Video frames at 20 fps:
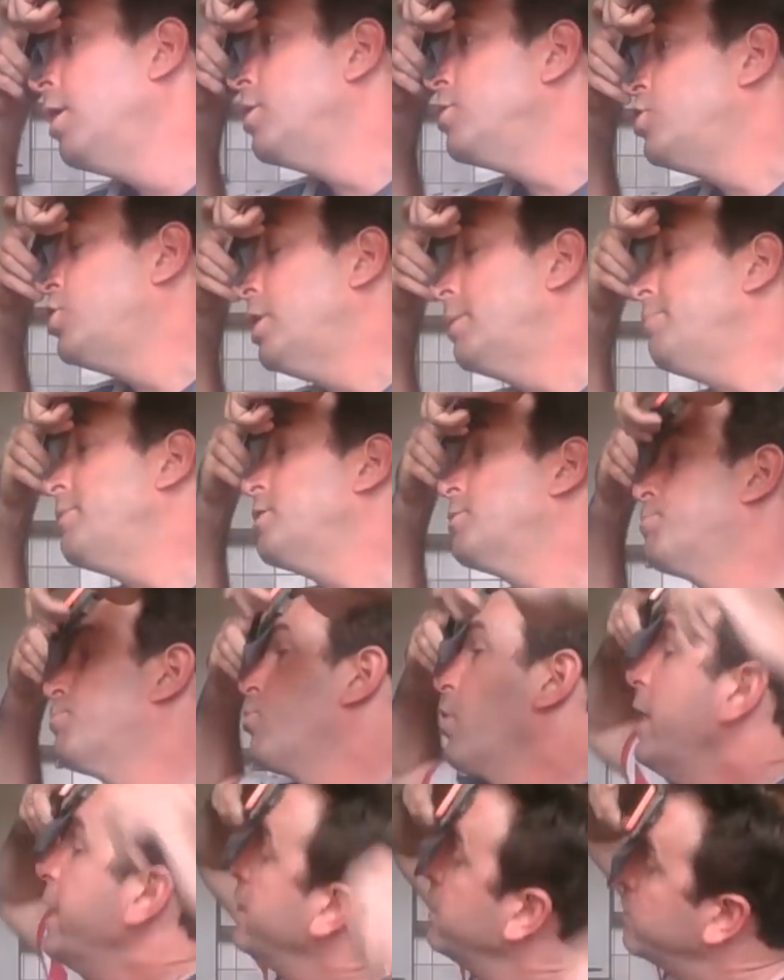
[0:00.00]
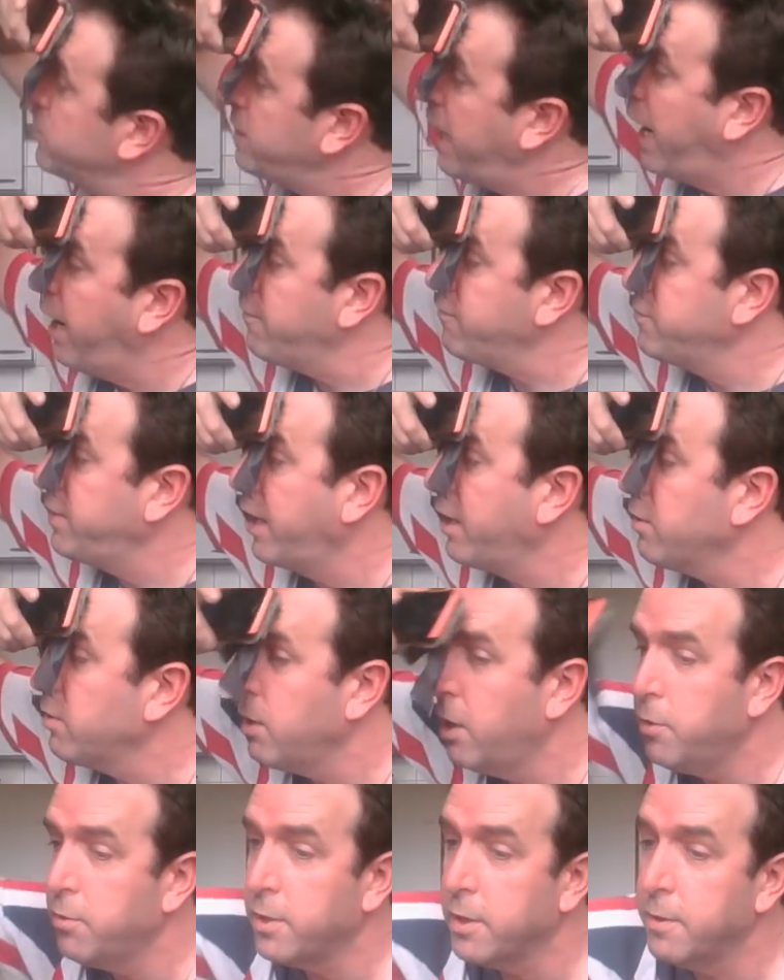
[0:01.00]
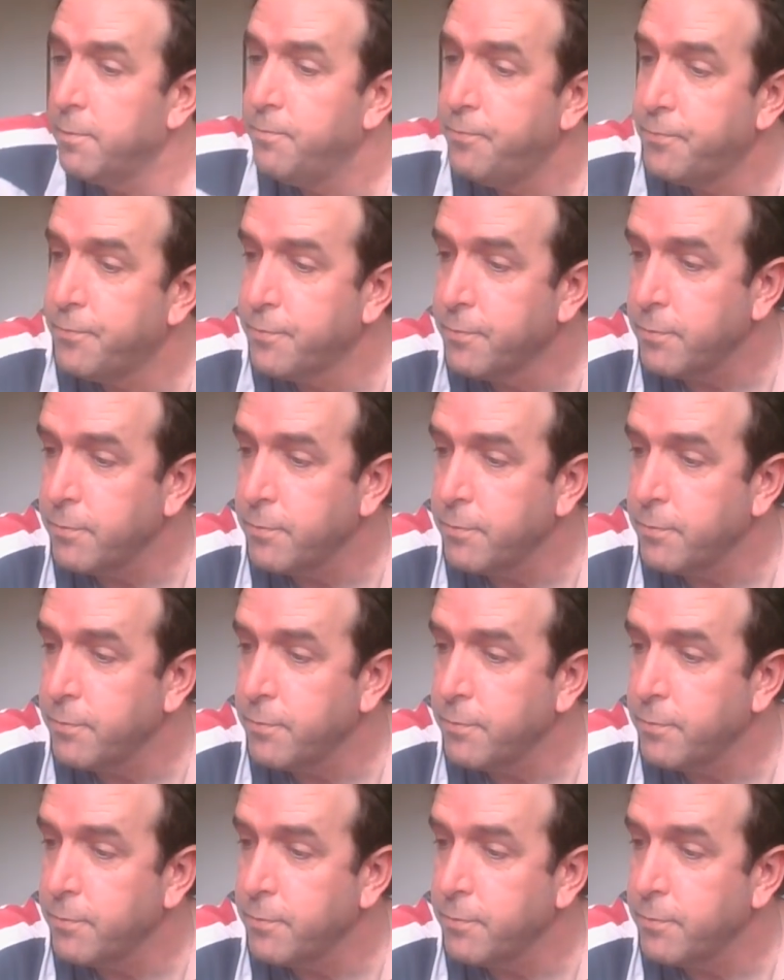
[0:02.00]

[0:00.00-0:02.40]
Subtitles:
Jimmy's brain is half downloaded.